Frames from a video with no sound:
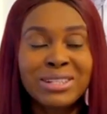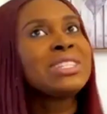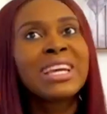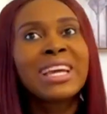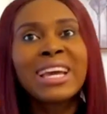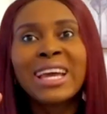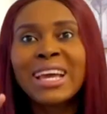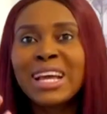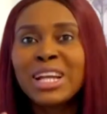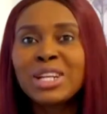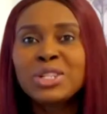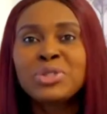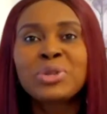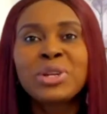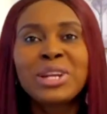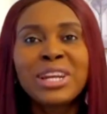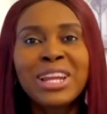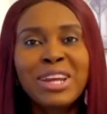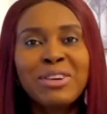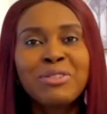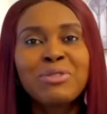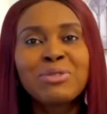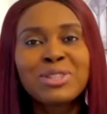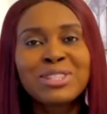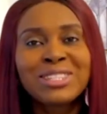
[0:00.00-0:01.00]
The entry
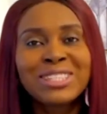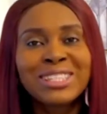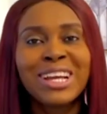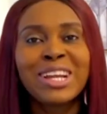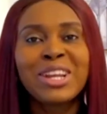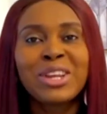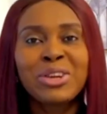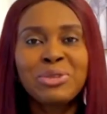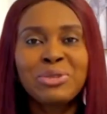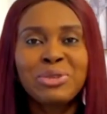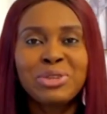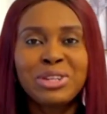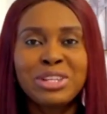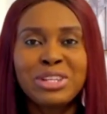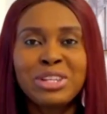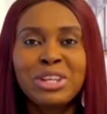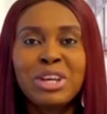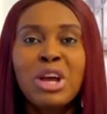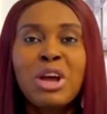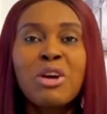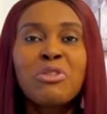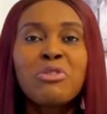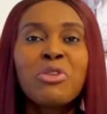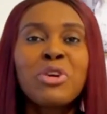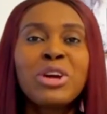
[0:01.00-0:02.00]
level salary
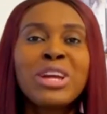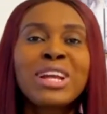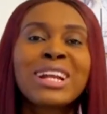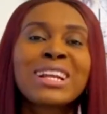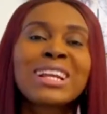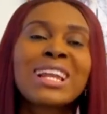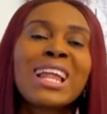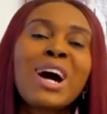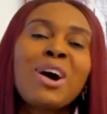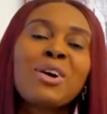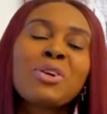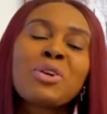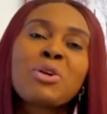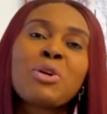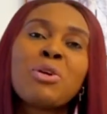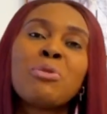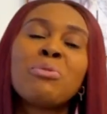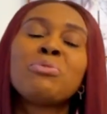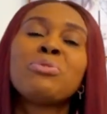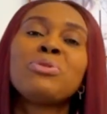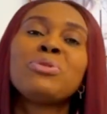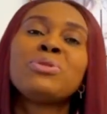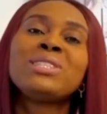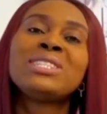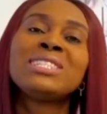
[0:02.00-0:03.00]
for a cloud
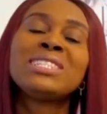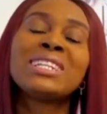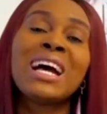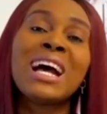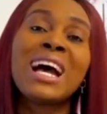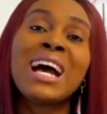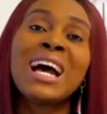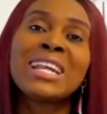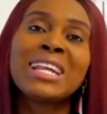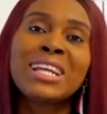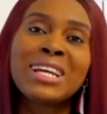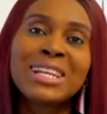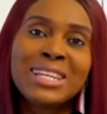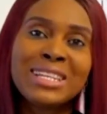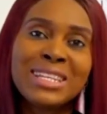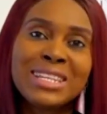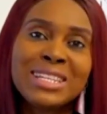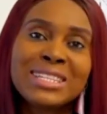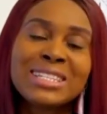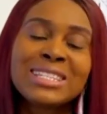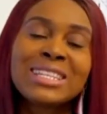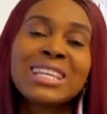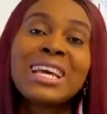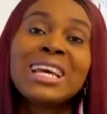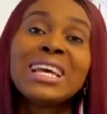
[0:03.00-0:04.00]
computing
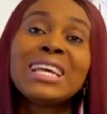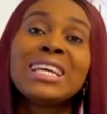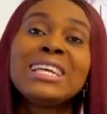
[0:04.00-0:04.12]
analyst